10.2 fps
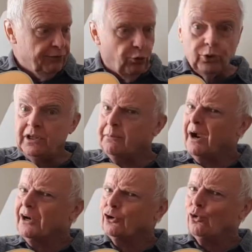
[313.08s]
an E
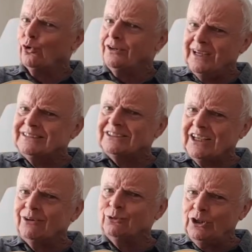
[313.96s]
minor chord. Nice
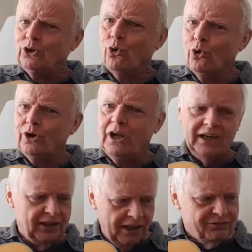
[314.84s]
sounding chord. I
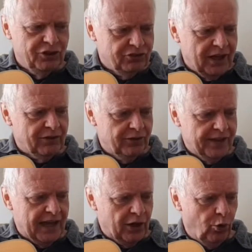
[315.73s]
love the sound of
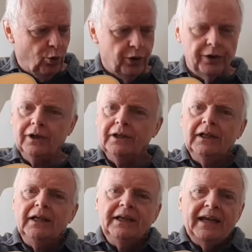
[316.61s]
that chord.
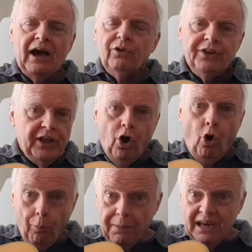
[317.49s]
Now the
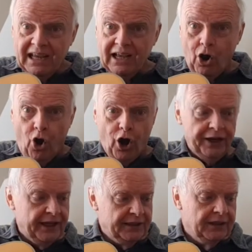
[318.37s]
opening on
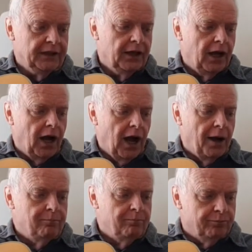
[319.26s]
it,
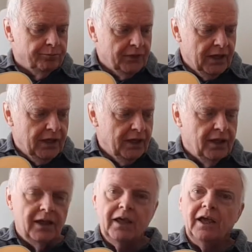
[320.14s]

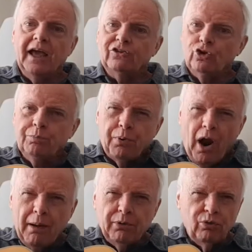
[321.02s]
as you
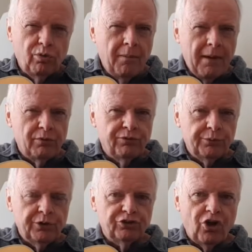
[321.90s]
probably remember from
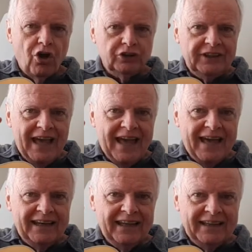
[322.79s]
the song, da
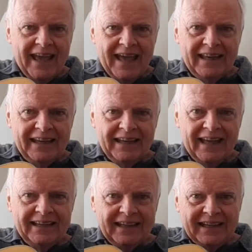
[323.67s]
da da da da
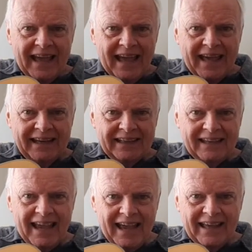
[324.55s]
da da da da
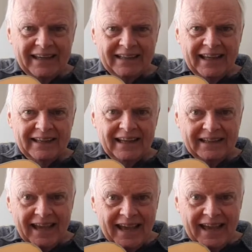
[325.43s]
da
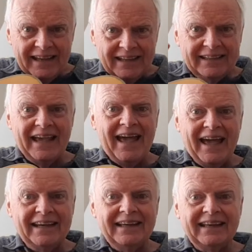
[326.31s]
da
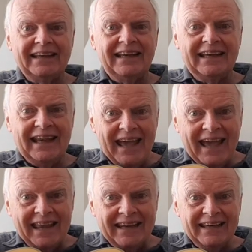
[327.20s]
da da
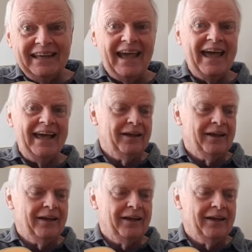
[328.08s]
da da da.